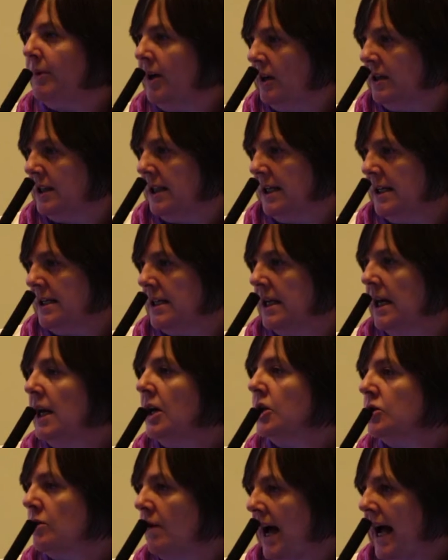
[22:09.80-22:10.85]
bodies
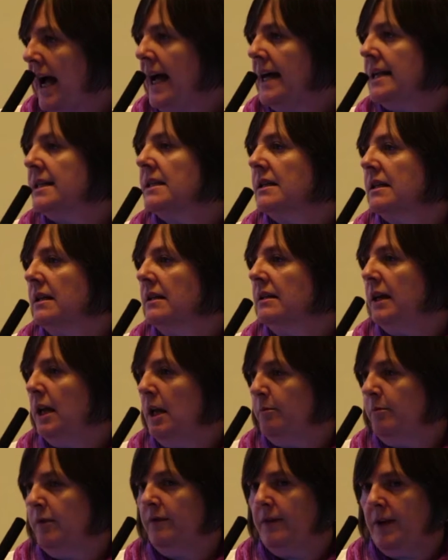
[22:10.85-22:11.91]
to ask the
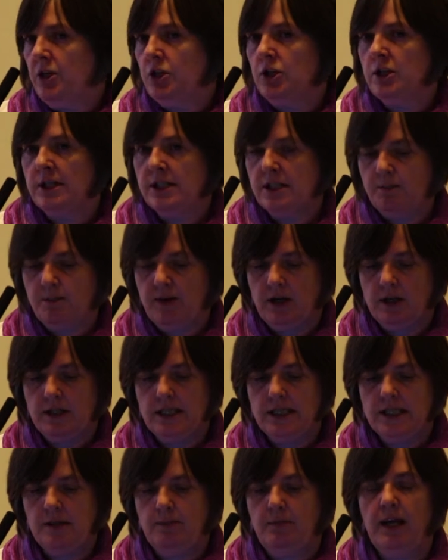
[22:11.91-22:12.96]
health professionals to
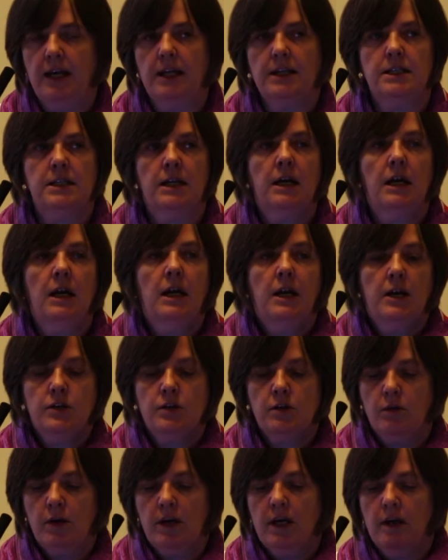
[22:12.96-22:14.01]
participate.
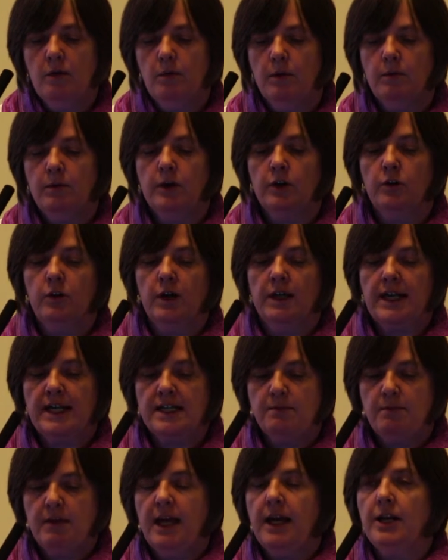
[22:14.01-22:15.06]
So here we would look at
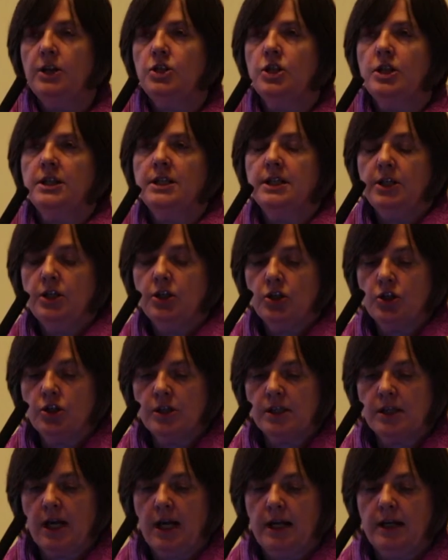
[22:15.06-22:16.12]
SPHE
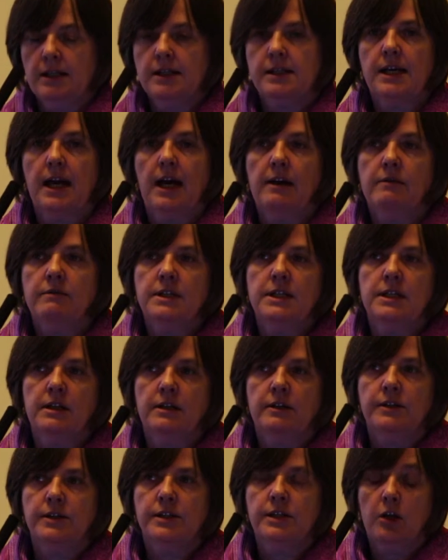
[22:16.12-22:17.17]
teachers, guidance
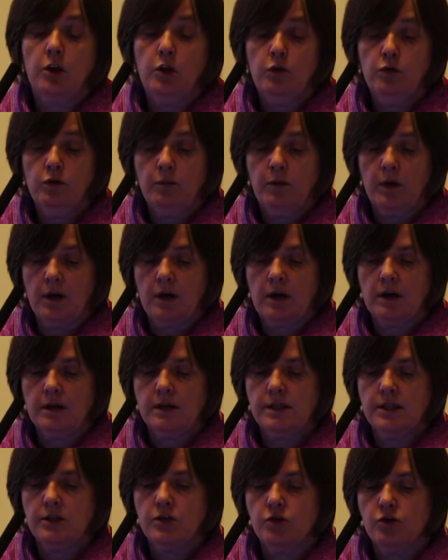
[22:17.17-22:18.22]
counsellors, youth
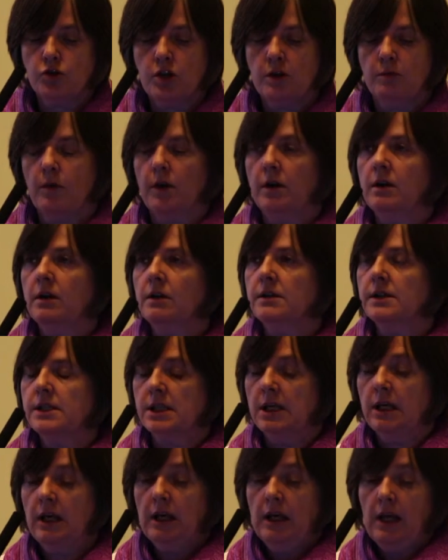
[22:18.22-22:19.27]
workers, social workers,
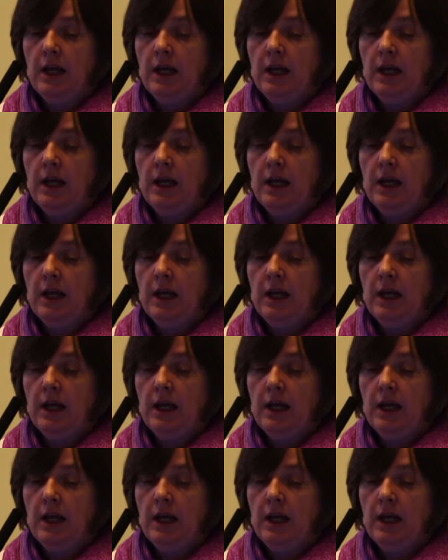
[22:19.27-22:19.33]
